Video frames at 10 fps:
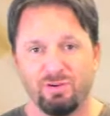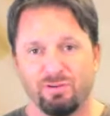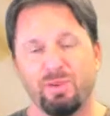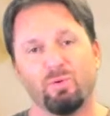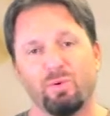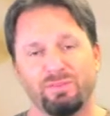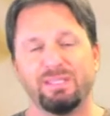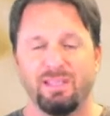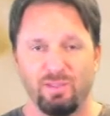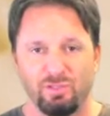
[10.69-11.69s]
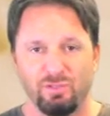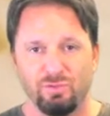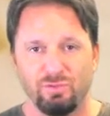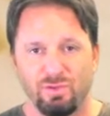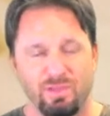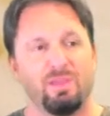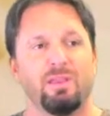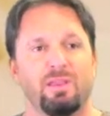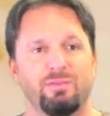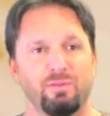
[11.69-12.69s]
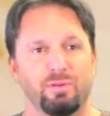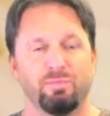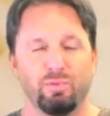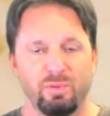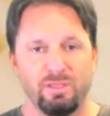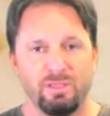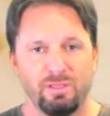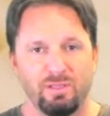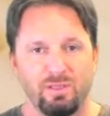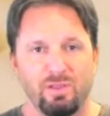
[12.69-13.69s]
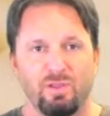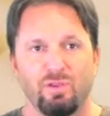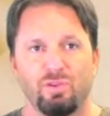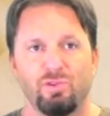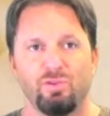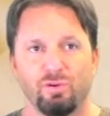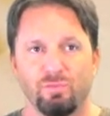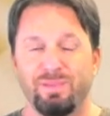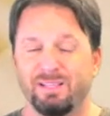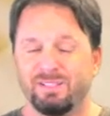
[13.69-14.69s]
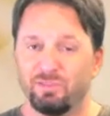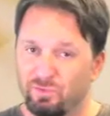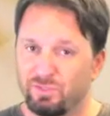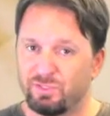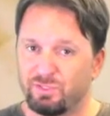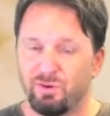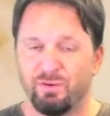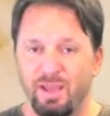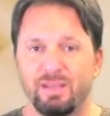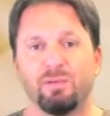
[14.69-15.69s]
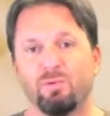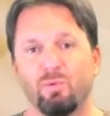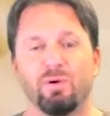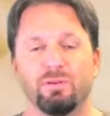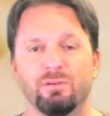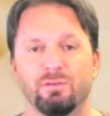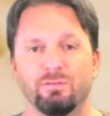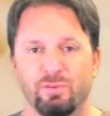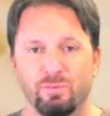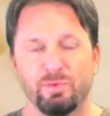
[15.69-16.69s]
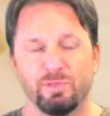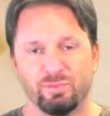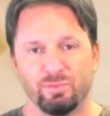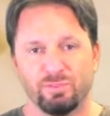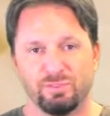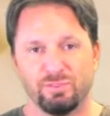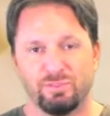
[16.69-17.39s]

No matter what they tell you, if you're an employee, your best interests are not number one for human resources.